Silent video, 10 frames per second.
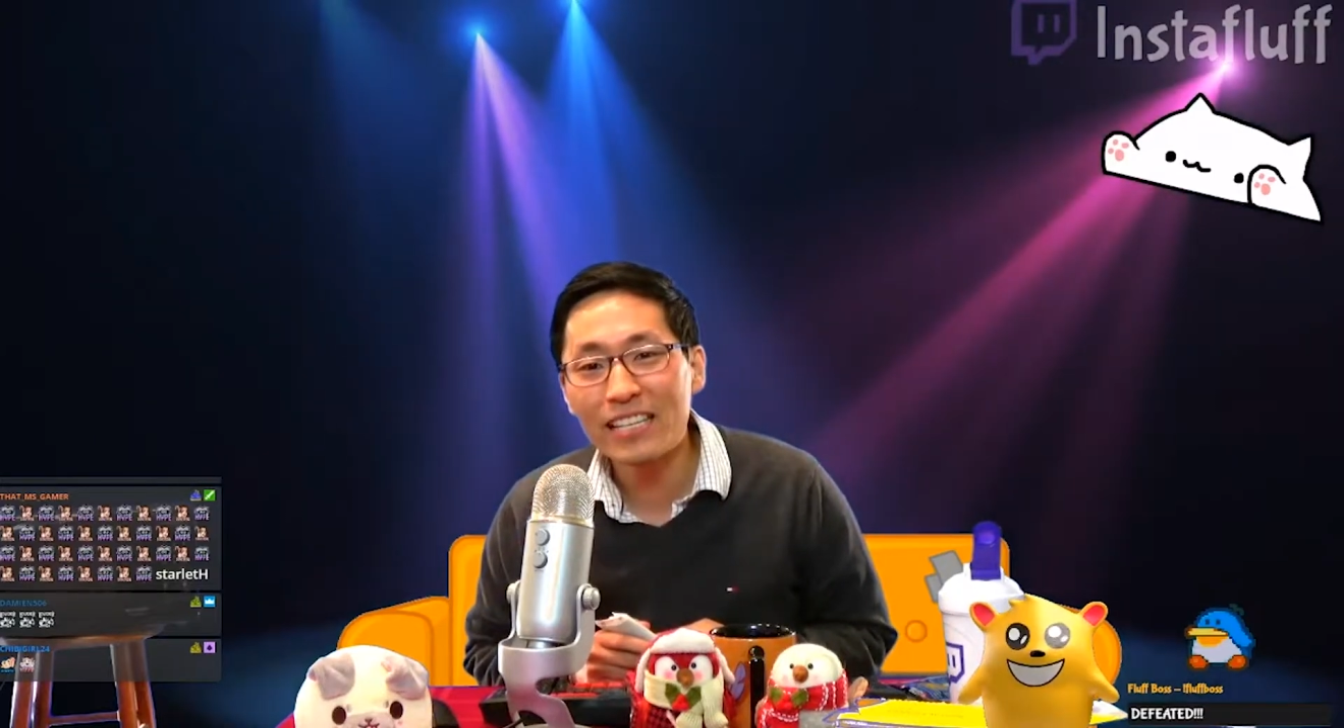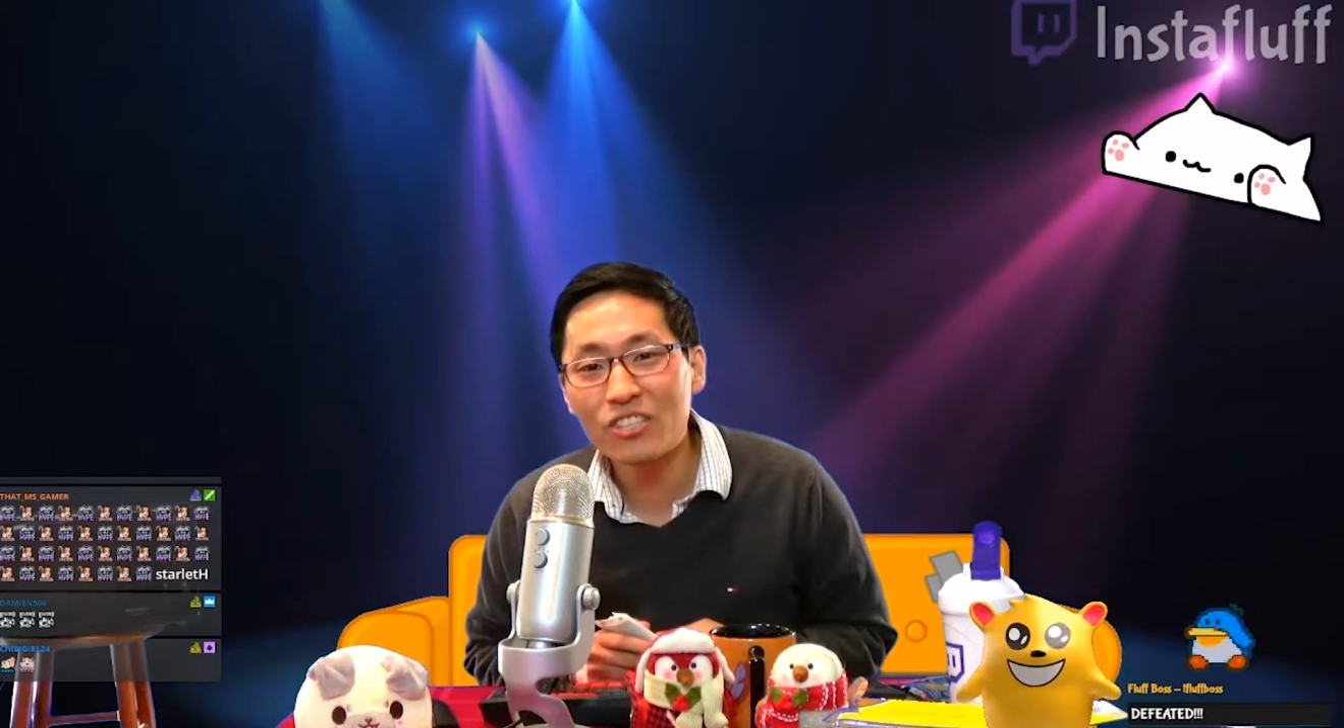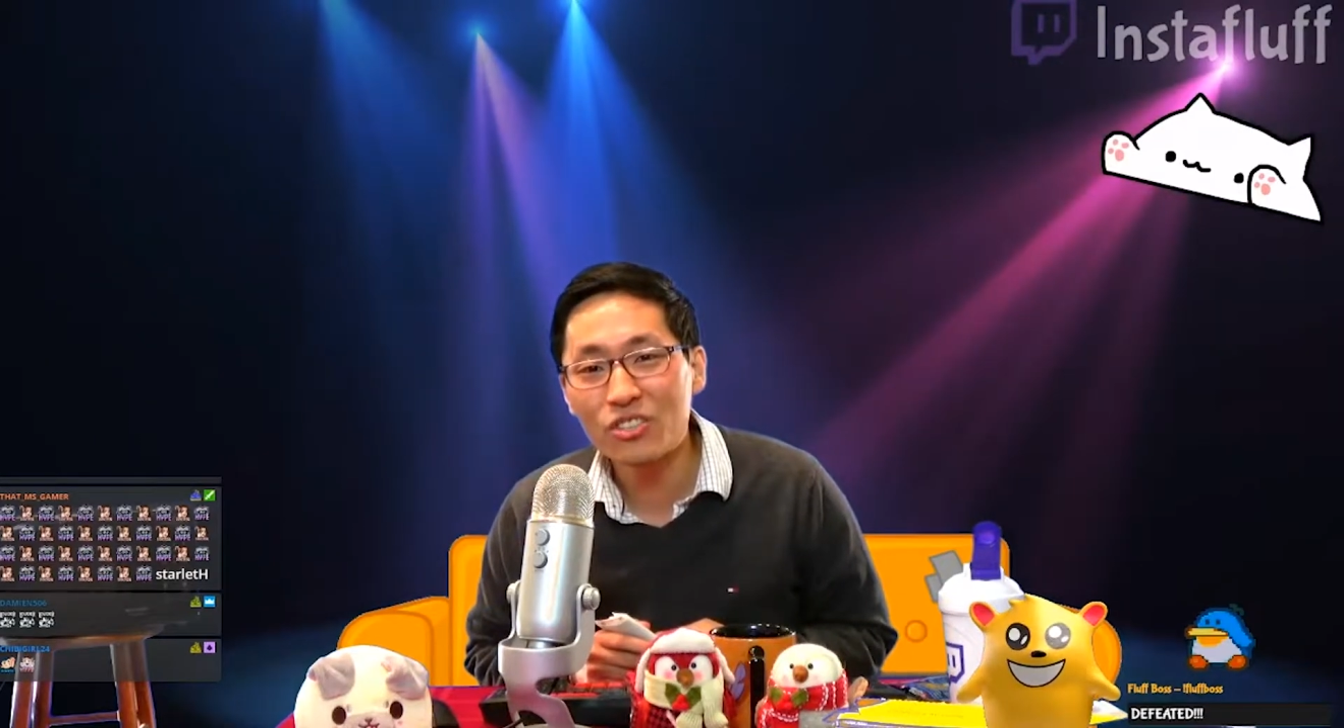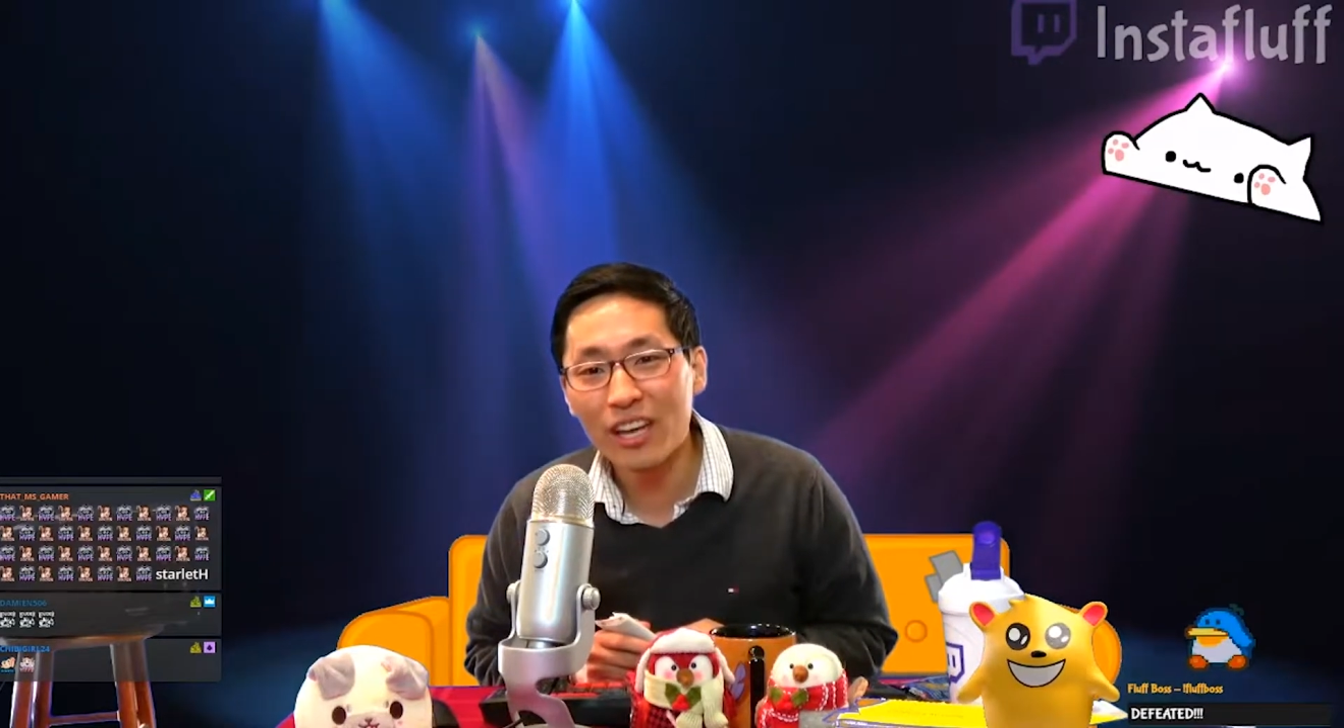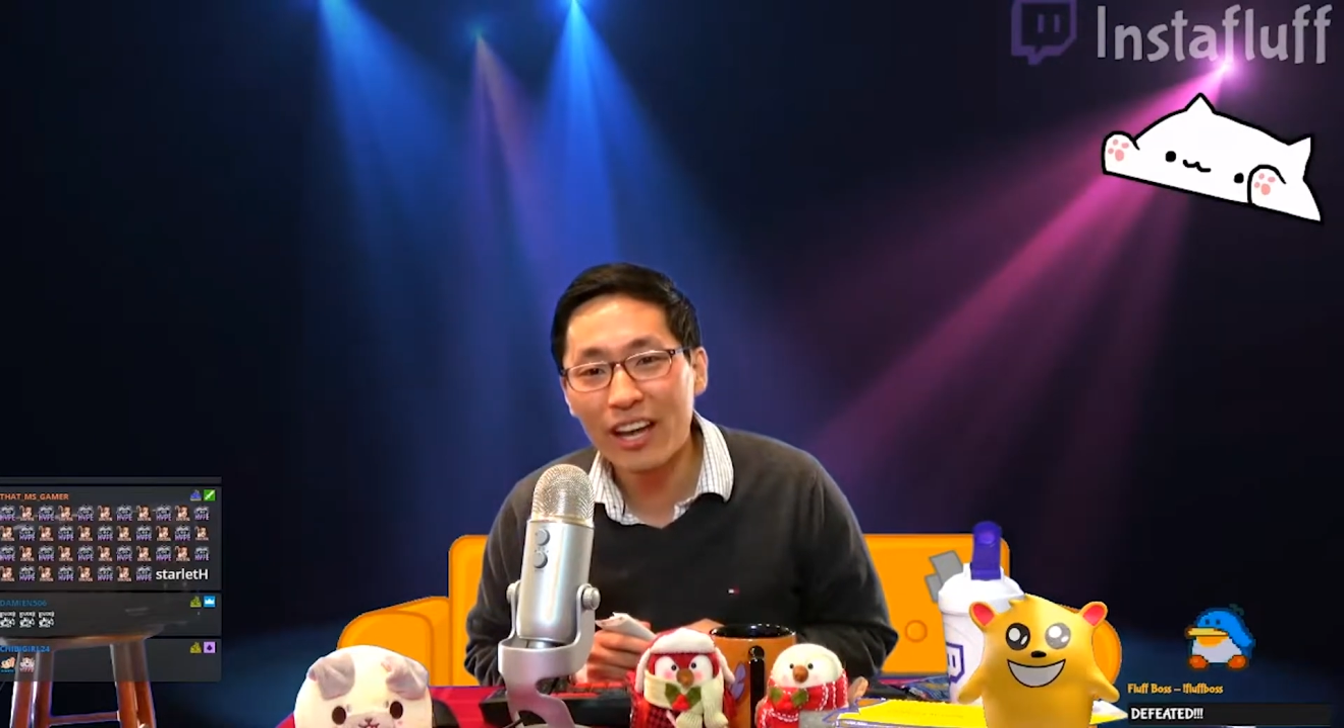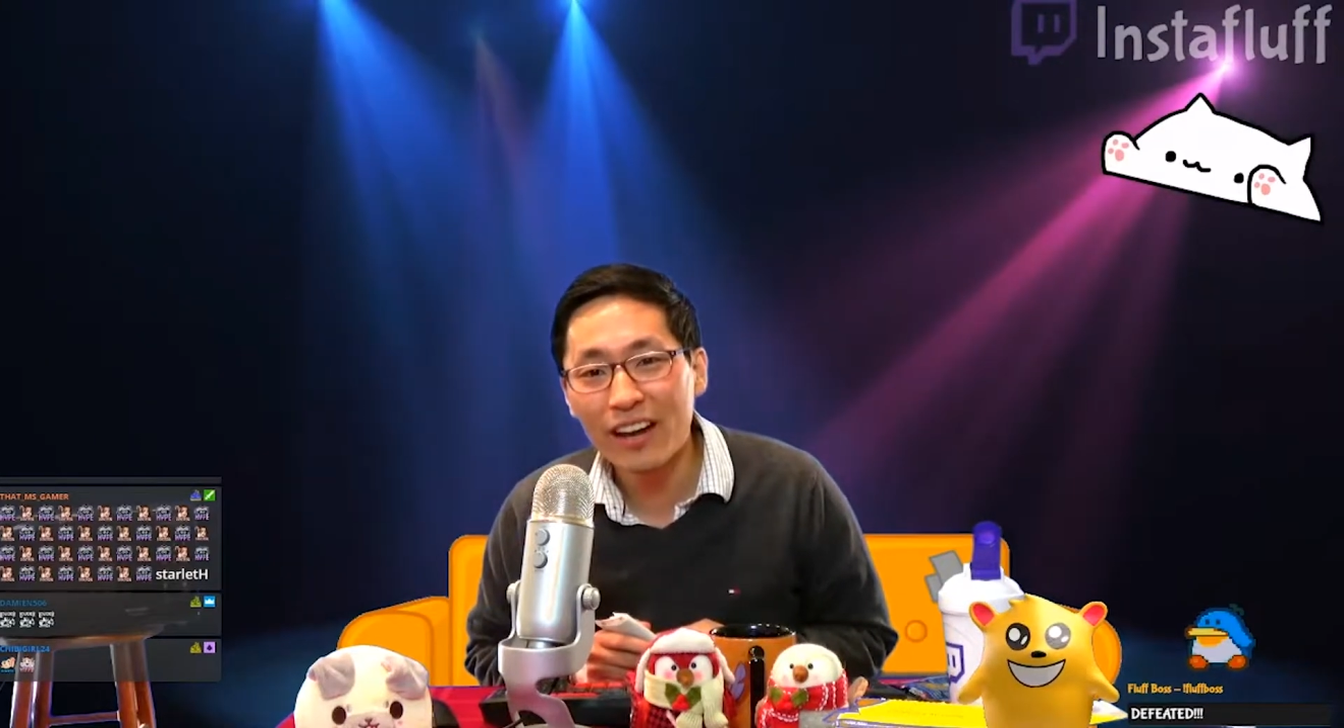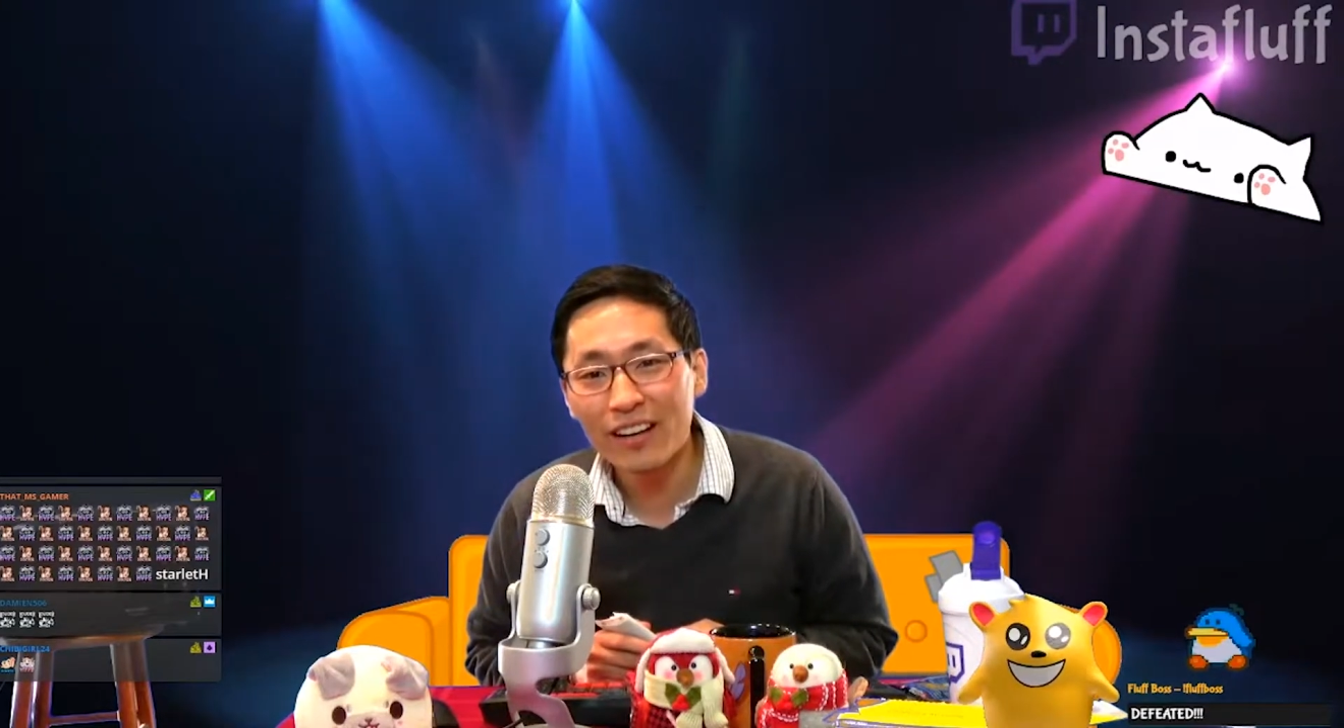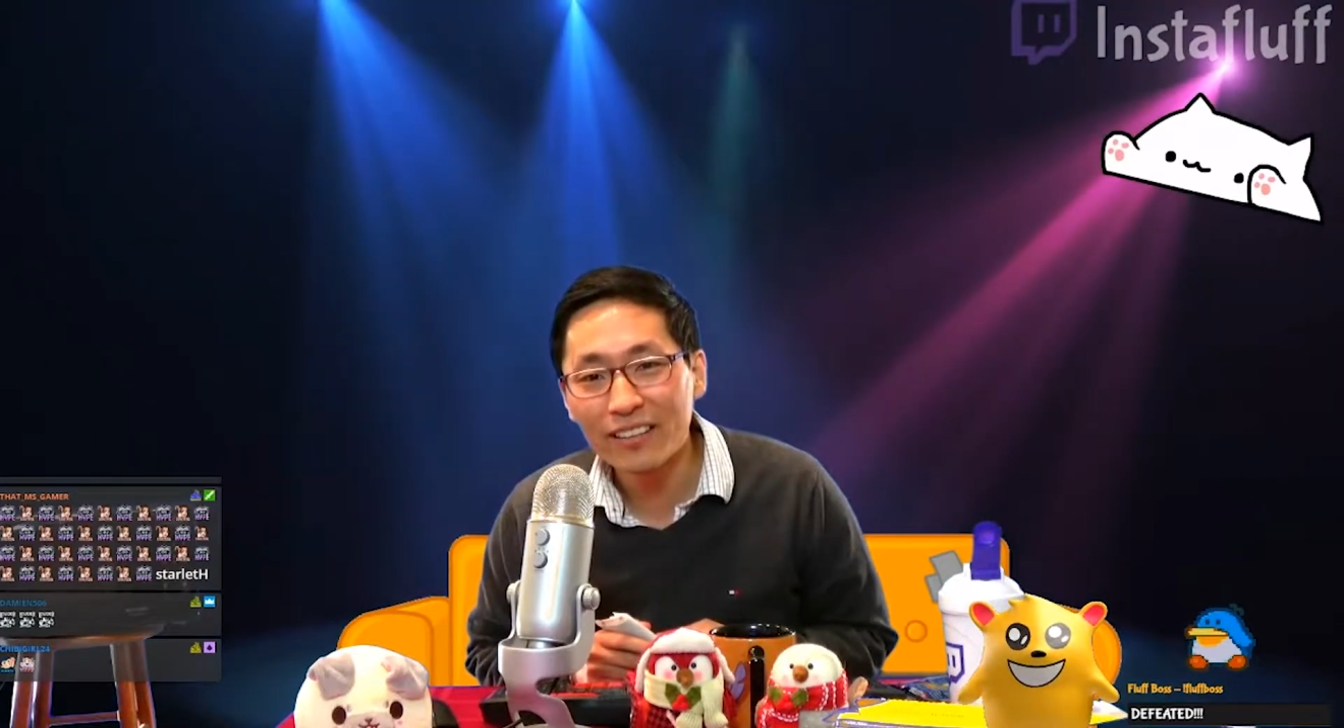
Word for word: share